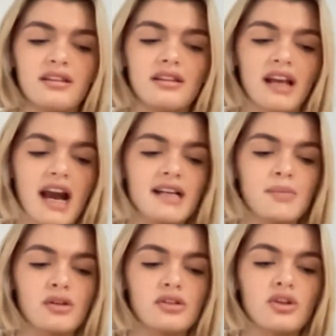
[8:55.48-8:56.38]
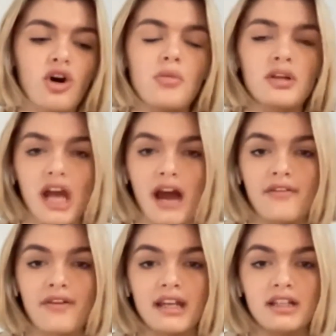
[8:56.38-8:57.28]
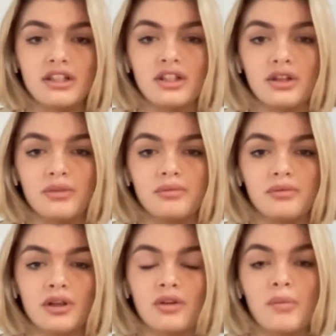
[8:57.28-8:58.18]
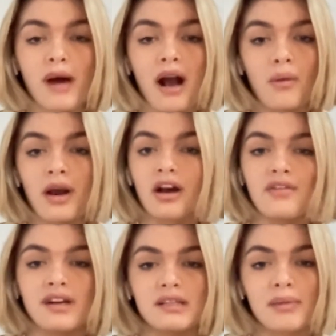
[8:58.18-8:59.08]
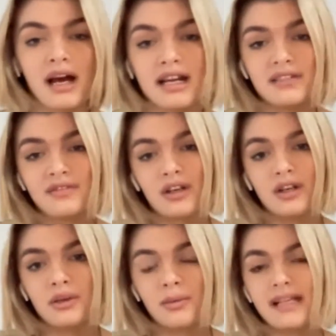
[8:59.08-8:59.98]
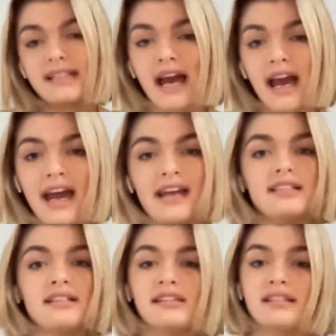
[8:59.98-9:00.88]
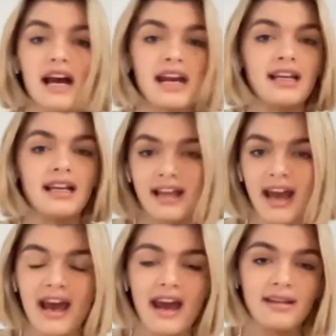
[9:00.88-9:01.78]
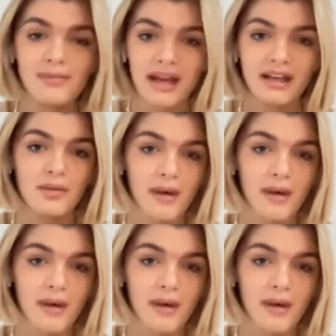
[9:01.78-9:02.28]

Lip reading: The guys put so much effort into, the back work of it. It's planned for weeks ahead, styling, the hair, the makeup,